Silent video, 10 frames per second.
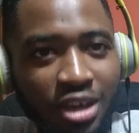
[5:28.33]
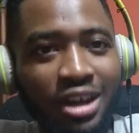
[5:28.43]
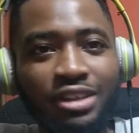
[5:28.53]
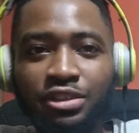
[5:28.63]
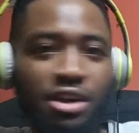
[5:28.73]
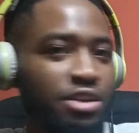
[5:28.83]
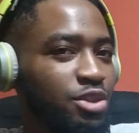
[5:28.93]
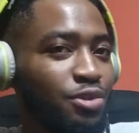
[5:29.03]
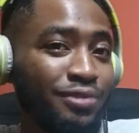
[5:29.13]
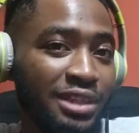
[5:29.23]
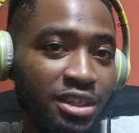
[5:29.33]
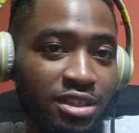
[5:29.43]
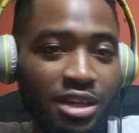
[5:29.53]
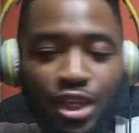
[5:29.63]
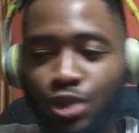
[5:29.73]
and the crowd is not feeling
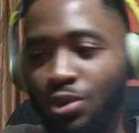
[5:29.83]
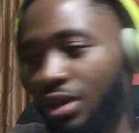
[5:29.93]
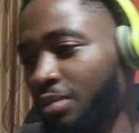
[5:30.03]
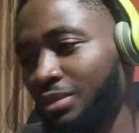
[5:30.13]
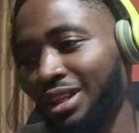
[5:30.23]
it, I swear,